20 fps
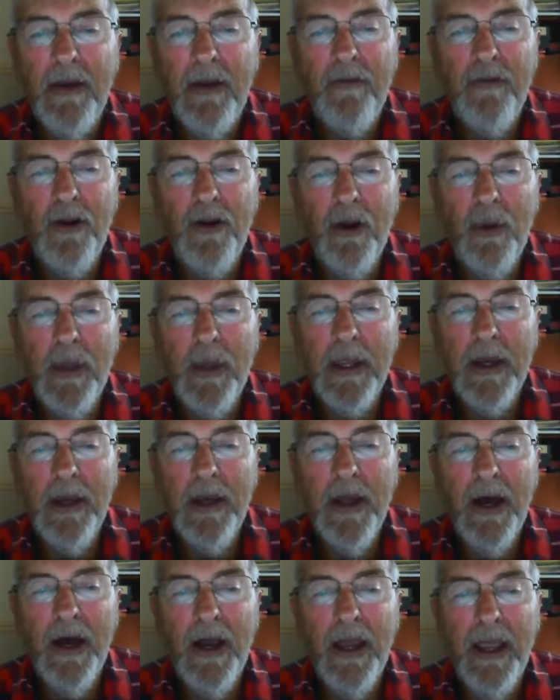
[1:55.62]
the following
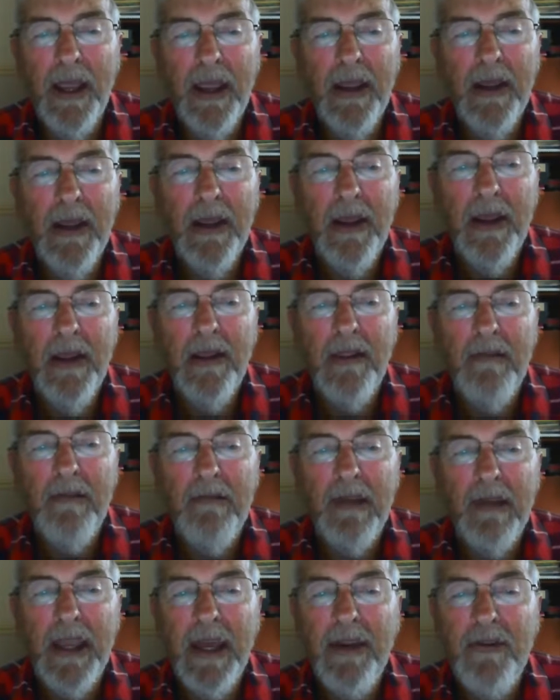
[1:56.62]
day the
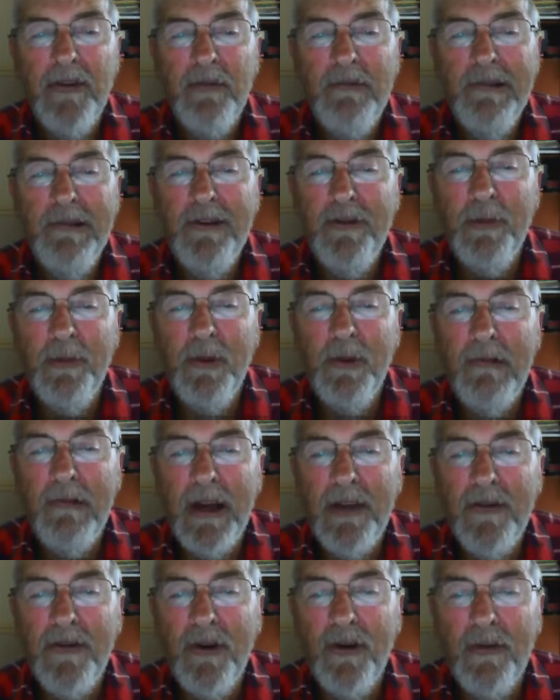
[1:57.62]
regatta's principal
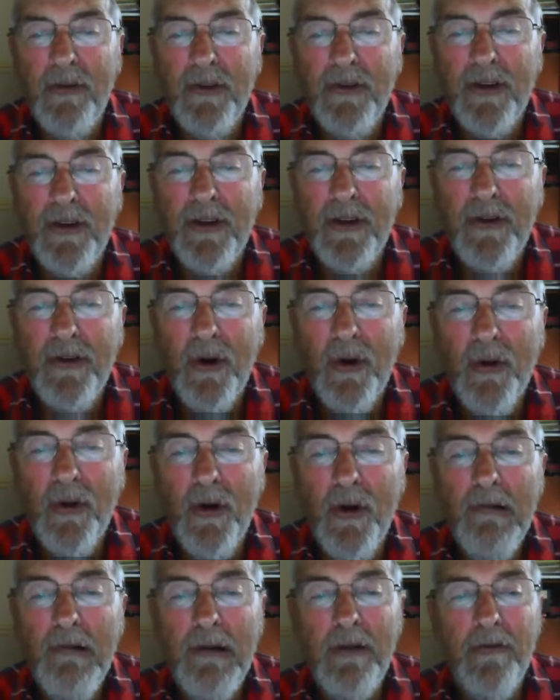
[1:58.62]
race officer told
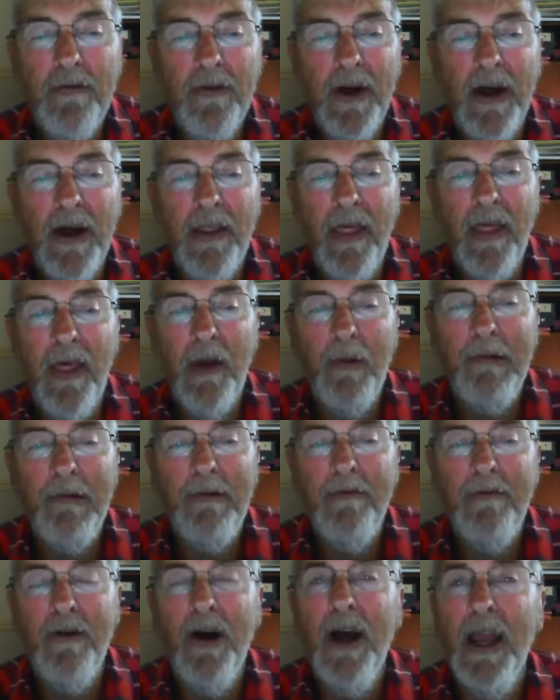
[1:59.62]
her and her father they were
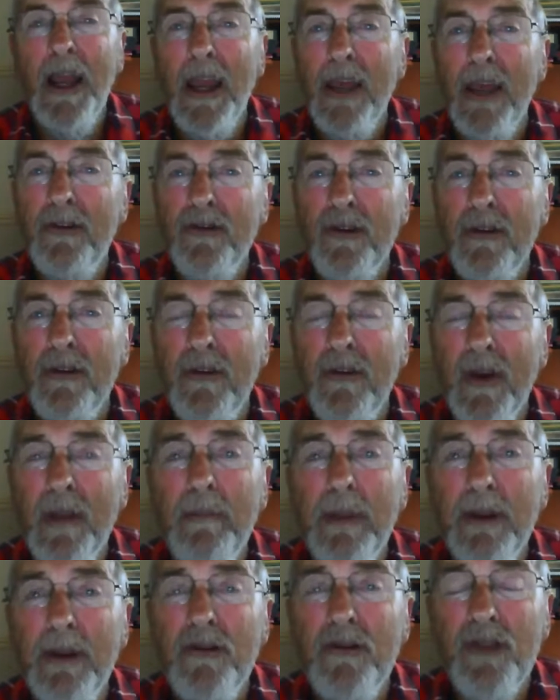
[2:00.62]
in violation of
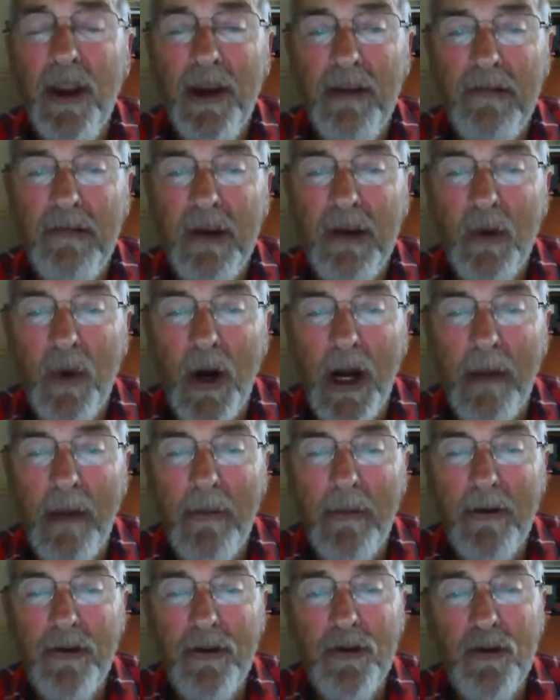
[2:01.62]
Olympic gender
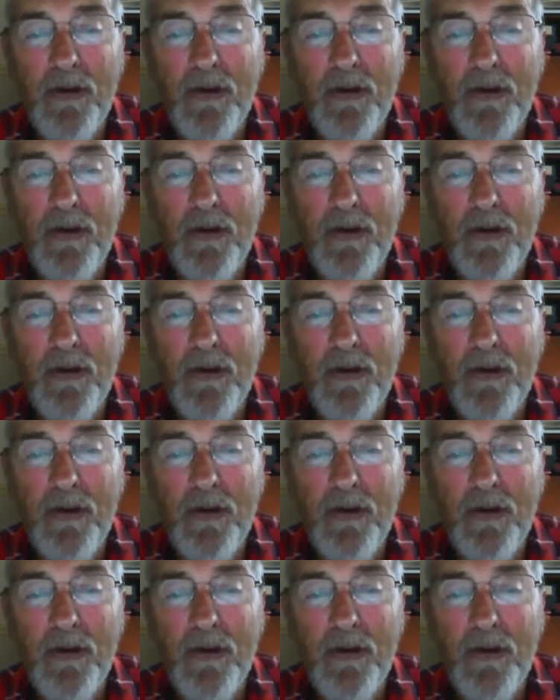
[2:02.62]
requirements and